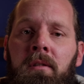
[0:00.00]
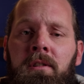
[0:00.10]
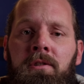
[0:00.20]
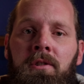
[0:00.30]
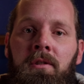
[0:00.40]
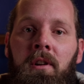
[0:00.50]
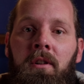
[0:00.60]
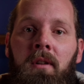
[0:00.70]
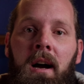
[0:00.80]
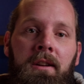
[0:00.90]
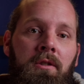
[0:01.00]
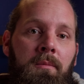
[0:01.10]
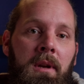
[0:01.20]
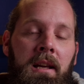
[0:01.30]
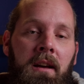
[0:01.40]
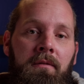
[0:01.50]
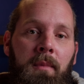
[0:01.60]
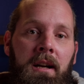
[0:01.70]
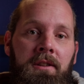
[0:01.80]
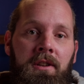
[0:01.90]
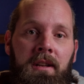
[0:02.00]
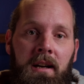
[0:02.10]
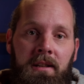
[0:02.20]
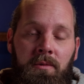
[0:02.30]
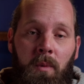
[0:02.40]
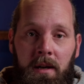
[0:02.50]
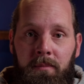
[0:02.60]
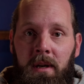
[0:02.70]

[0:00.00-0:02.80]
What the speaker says: in the studio I normally have my G9's white